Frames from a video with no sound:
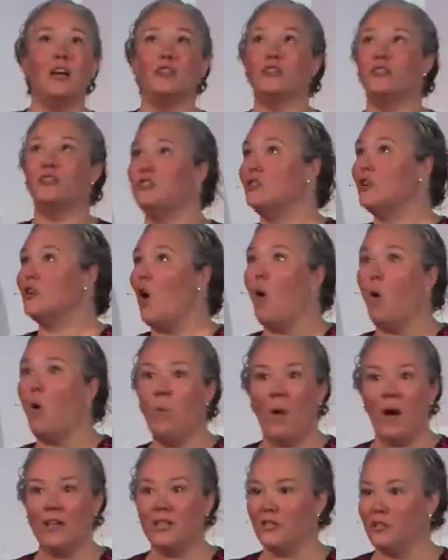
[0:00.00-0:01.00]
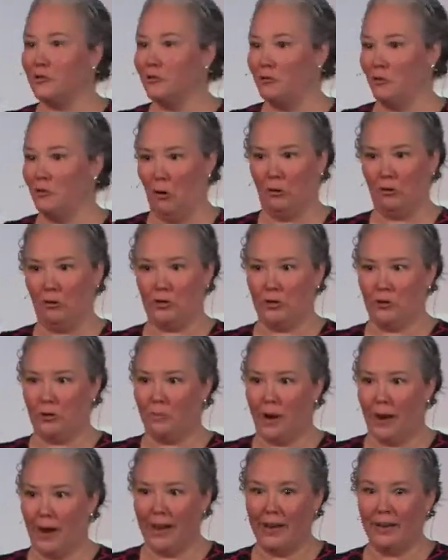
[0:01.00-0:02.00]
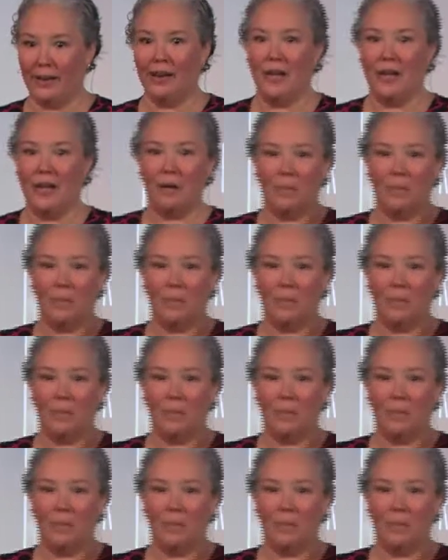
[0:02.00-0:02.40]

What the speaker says: so Western culture, right?